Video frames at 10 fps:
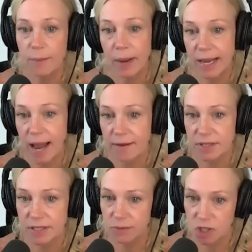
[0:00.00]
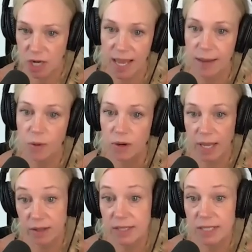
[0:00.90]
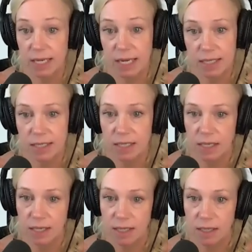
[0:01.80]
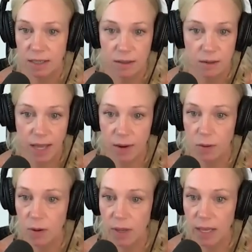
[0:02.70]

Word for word: it might have some shame or guilt in it. And